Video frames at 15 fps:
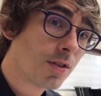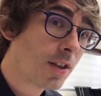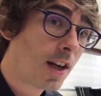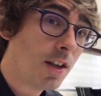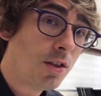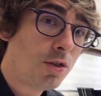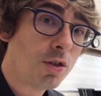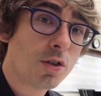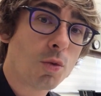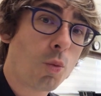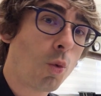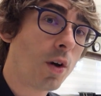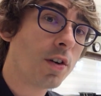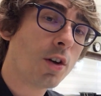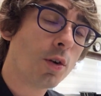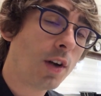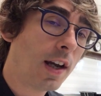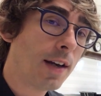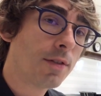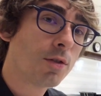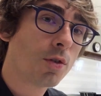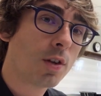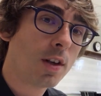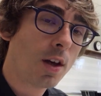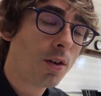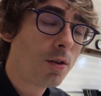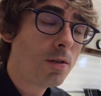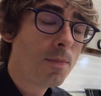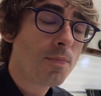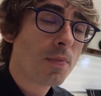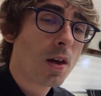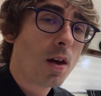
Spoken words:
of scales, just one note after the other.